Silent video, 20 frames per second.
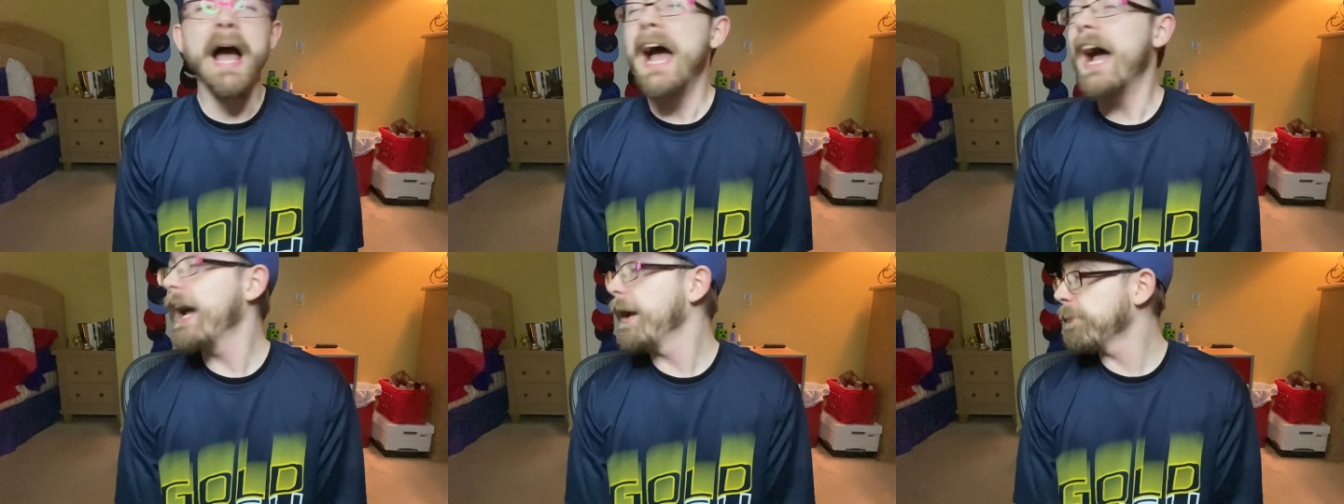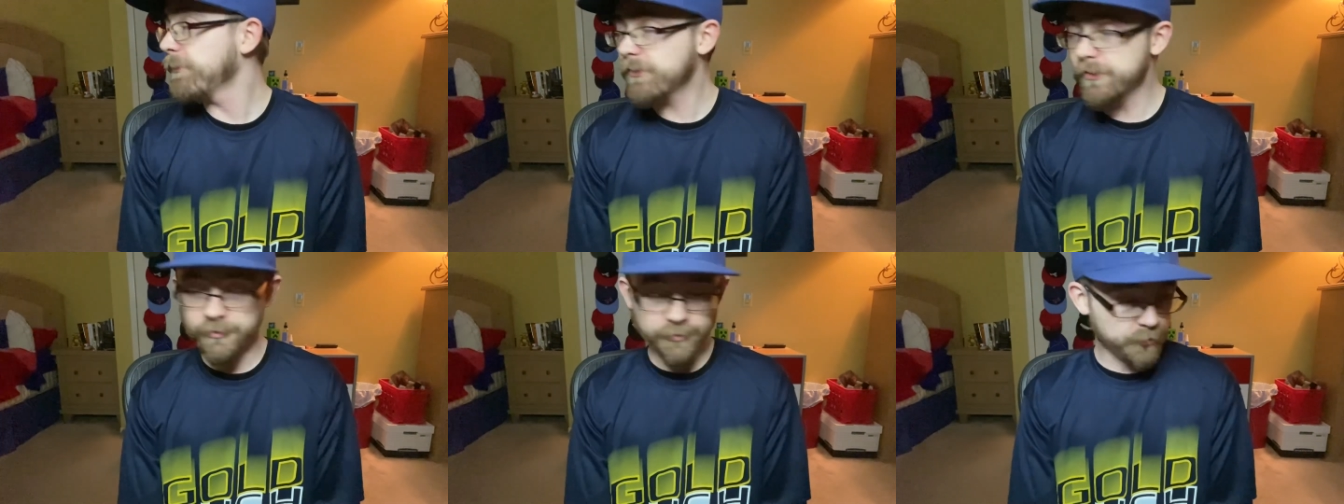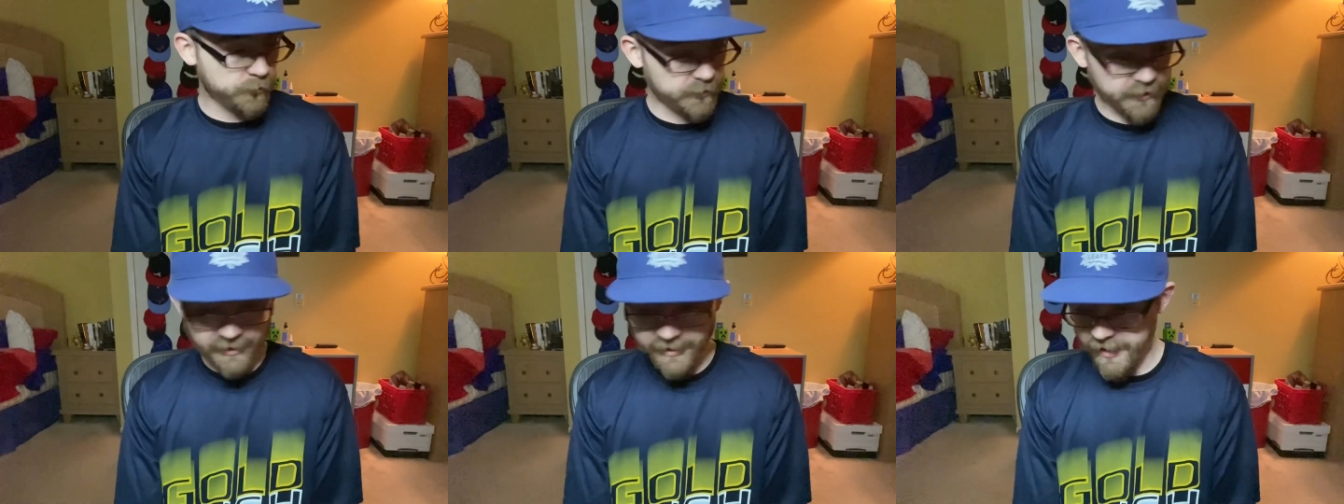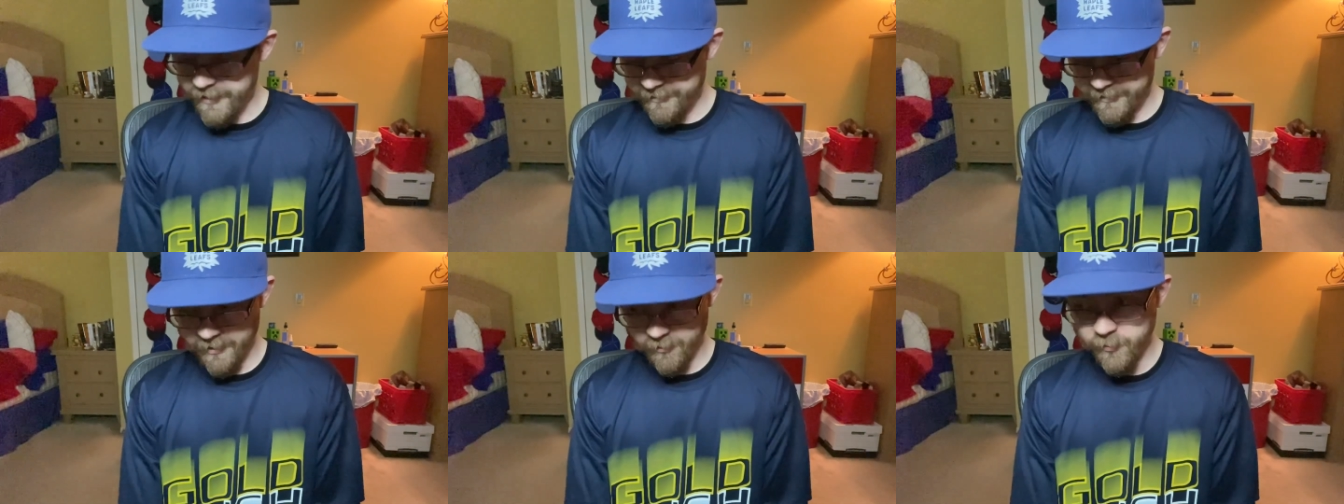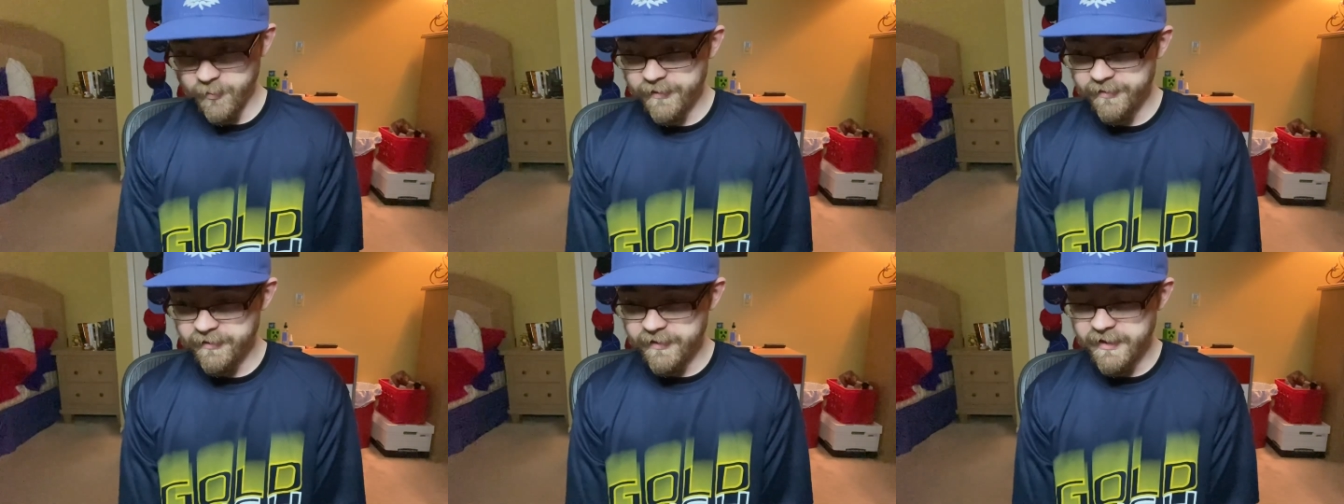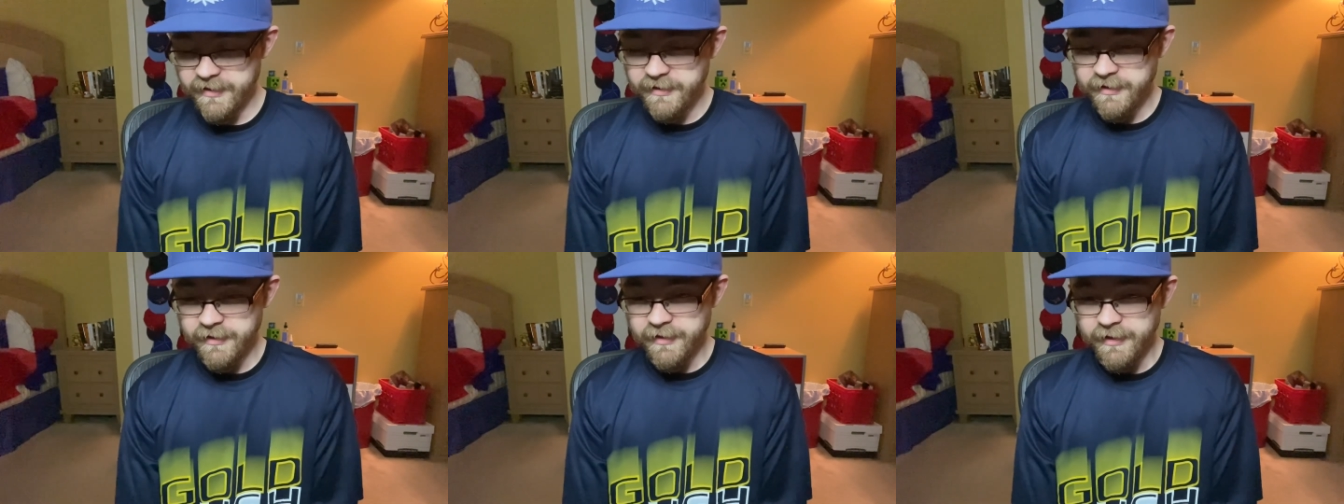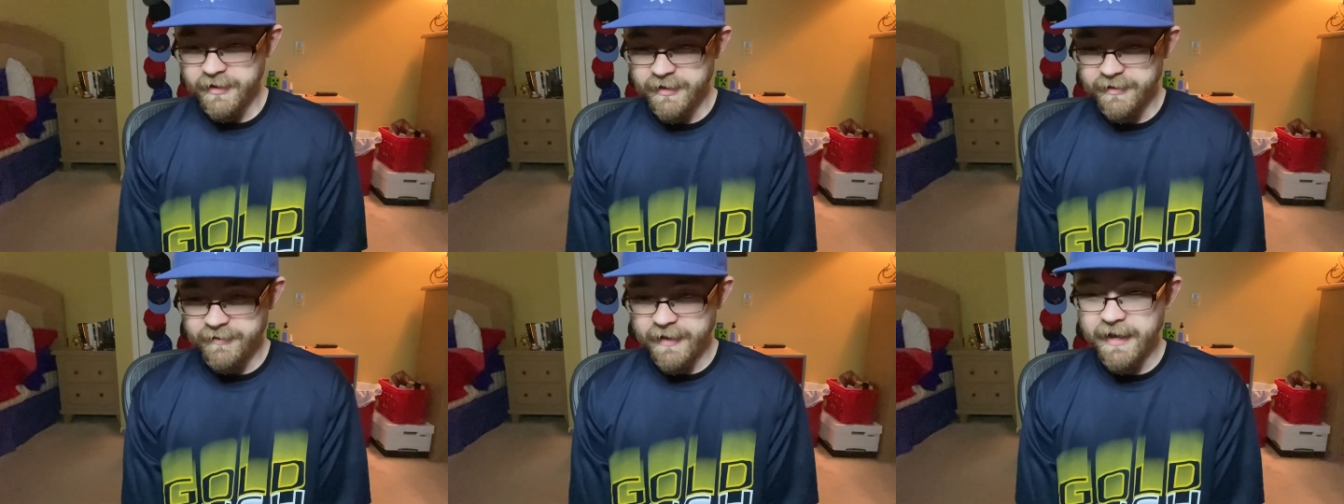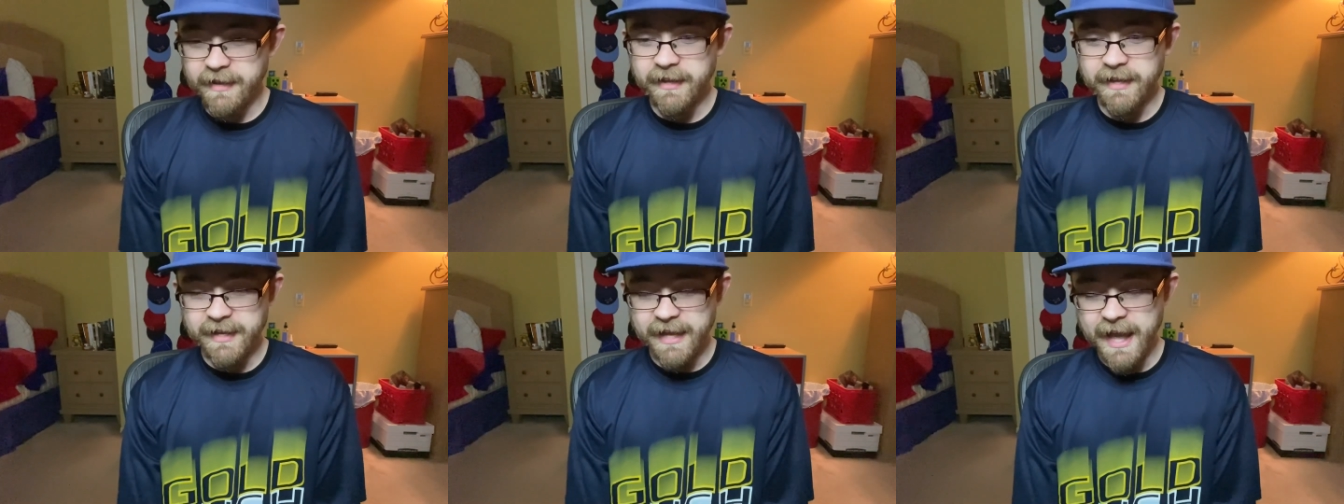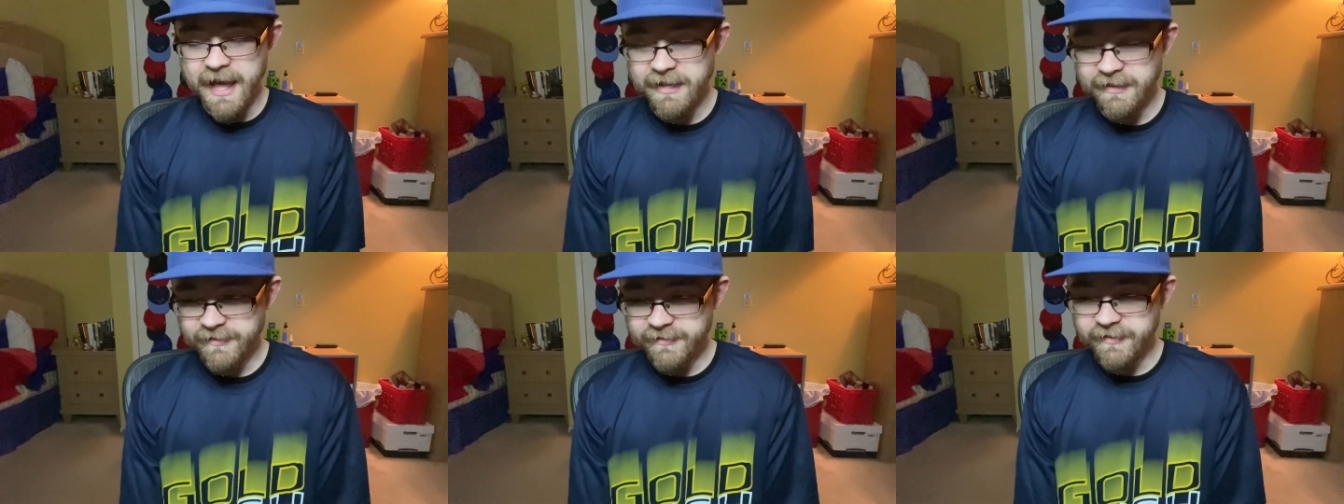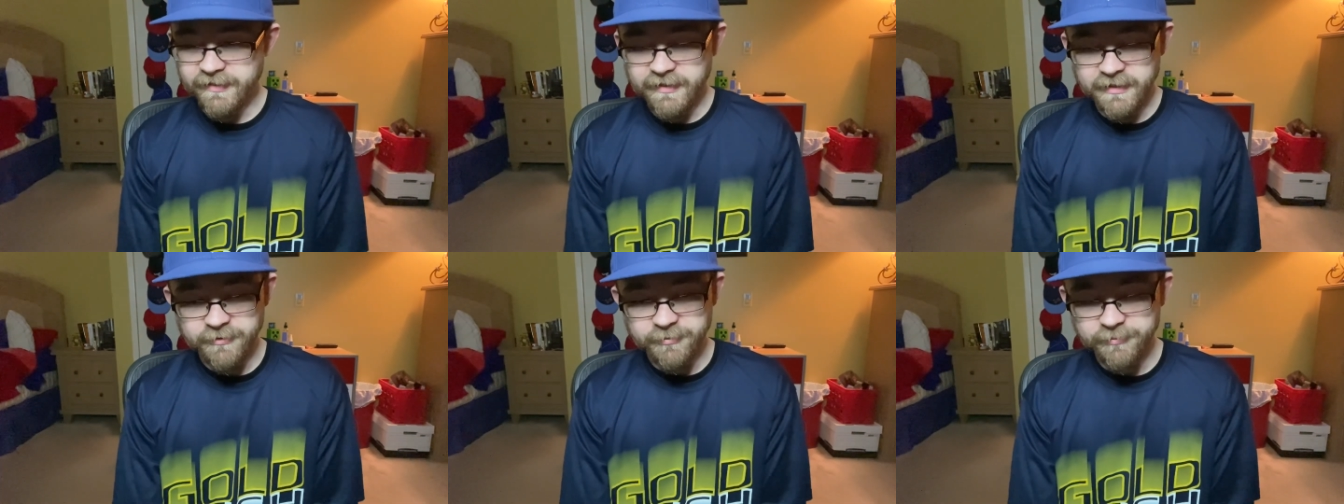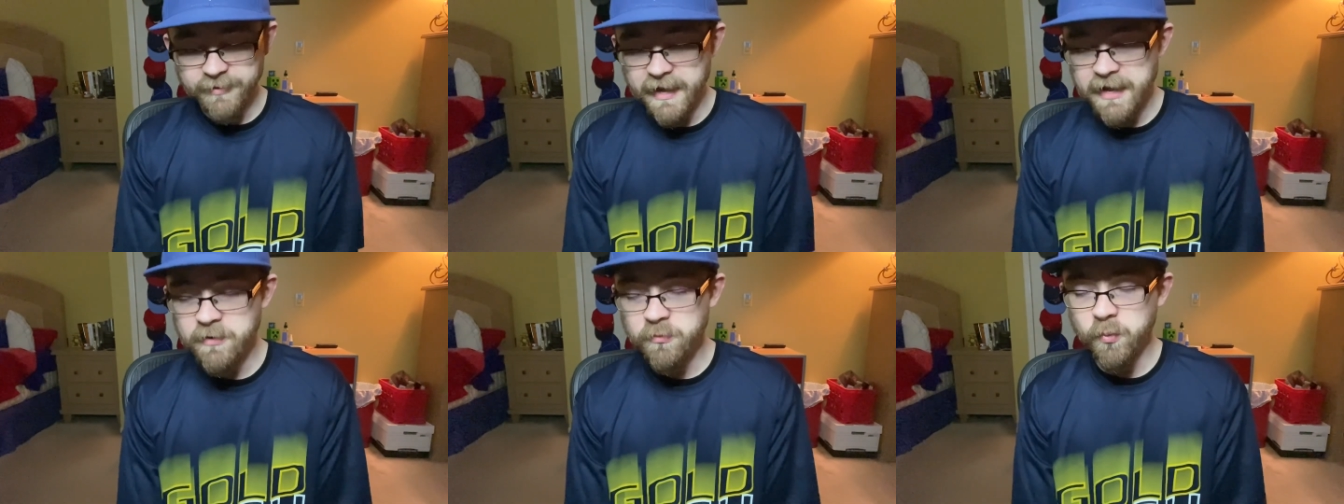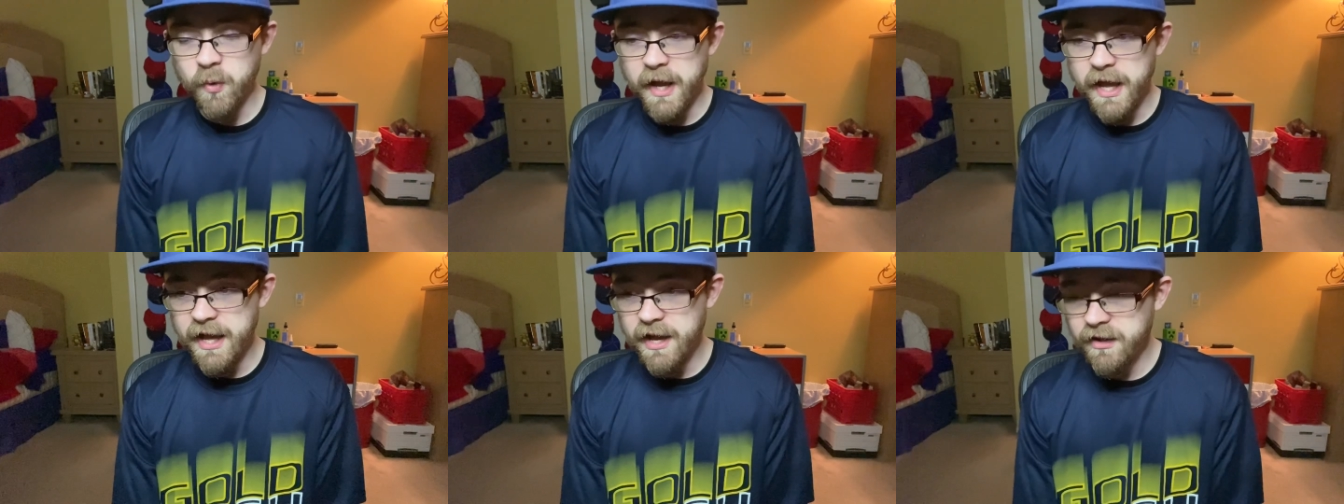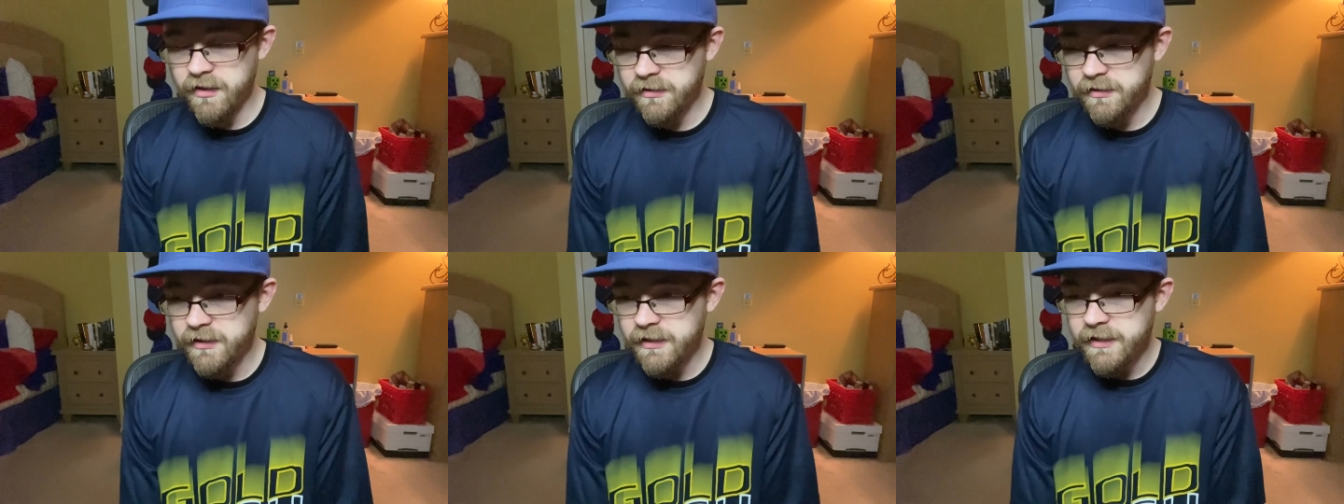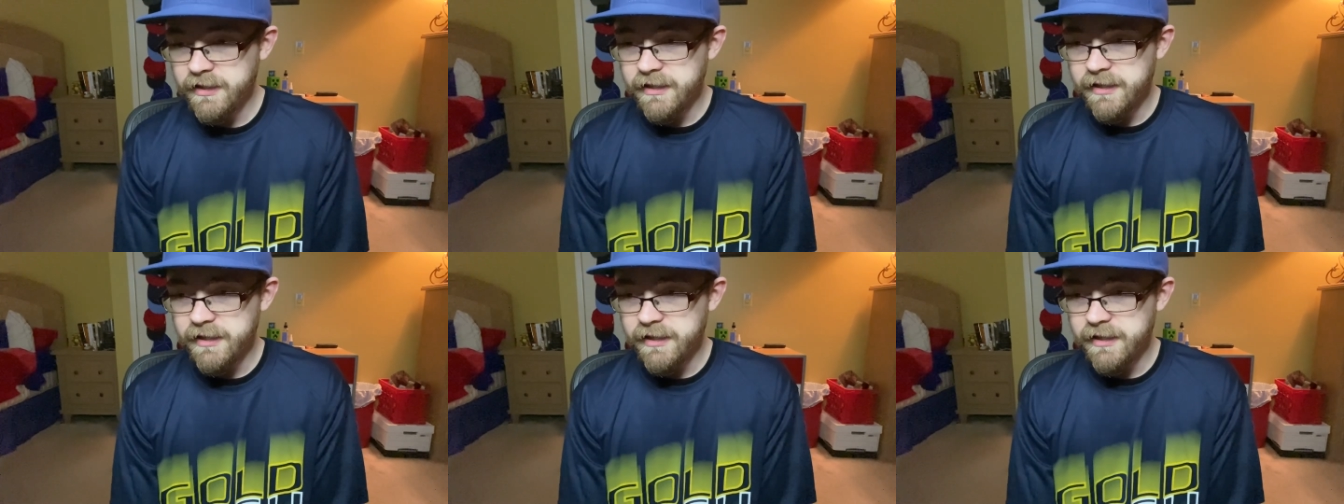absolutely nothing with it. The LA Galaxy defend well,